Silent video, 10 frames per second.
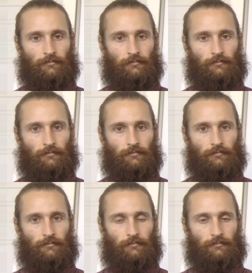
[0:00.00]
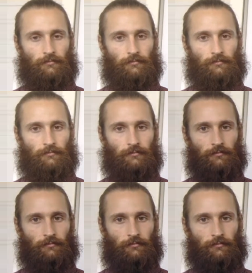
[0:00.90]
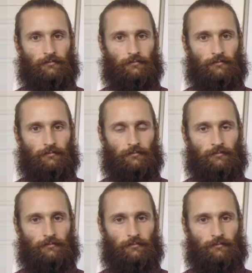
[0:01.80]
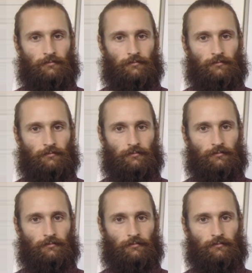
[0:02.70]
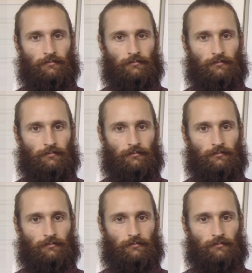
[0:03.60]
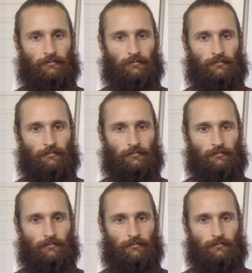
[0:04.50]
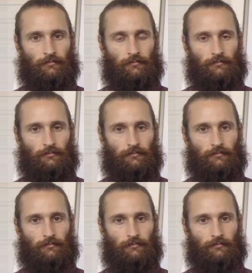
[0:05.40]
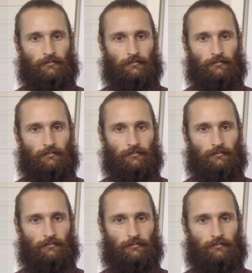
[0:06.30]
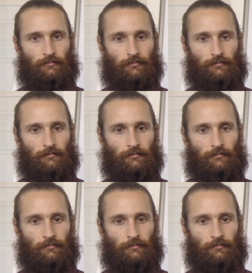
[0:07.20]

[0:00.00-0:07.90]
This person isn't speaking.